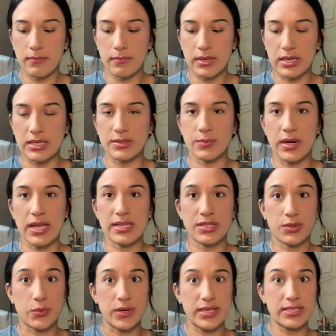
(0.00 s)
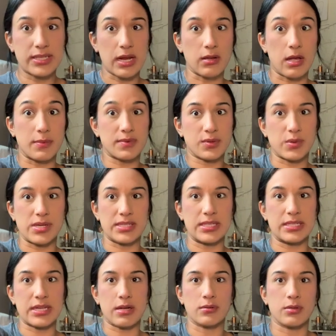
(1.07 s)
because when I squeeze down, I'm squeezing
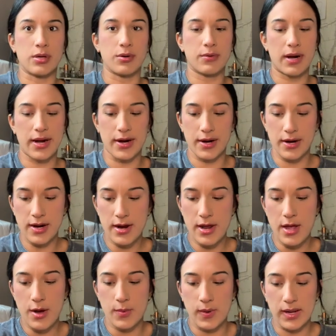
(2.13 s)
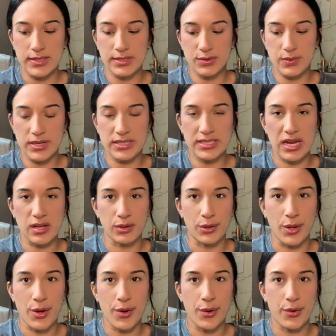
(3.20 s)
down low right here. When I squeeze down
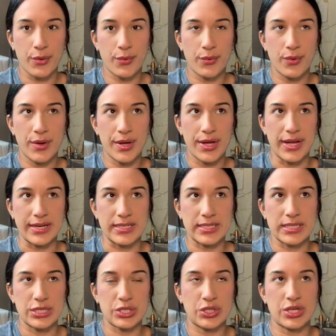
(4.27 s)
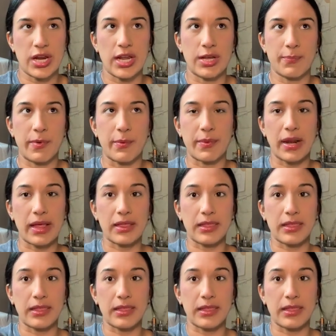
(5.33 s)
low, it doesn't shake, but when I